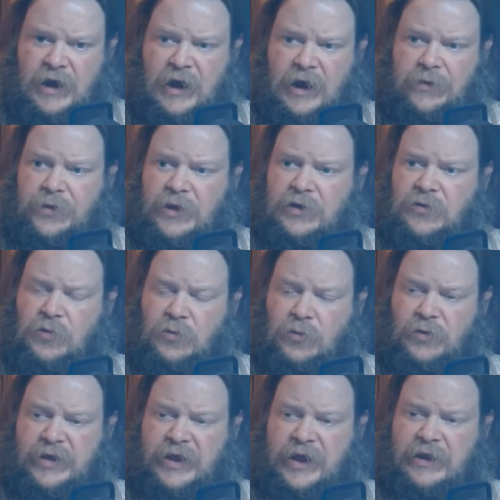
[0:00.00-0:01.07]
I think
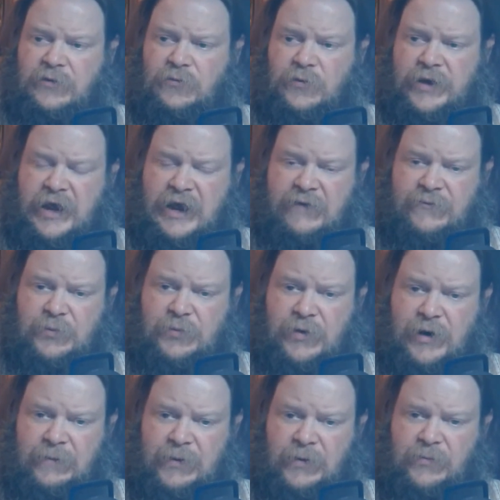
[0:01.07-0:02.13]
Houlgate would have a
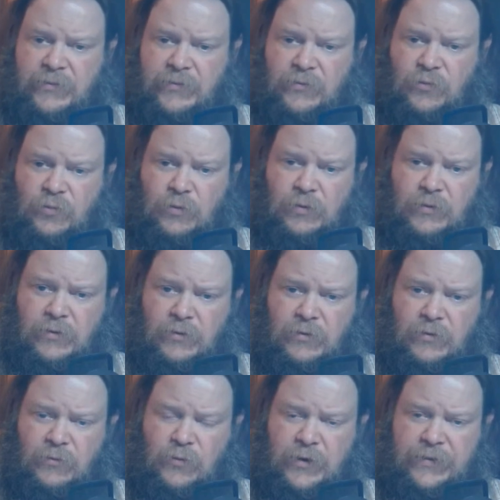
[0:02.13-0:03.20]
problem
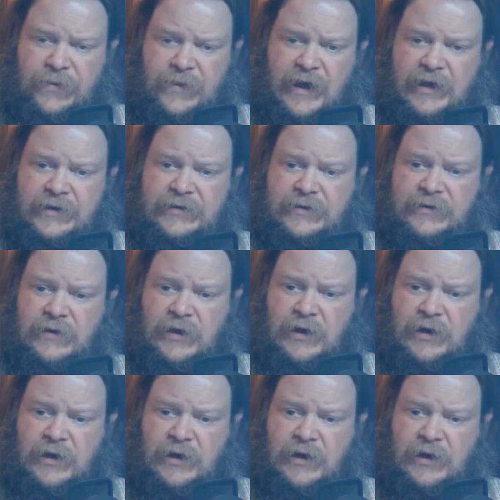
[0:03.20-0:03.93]
with that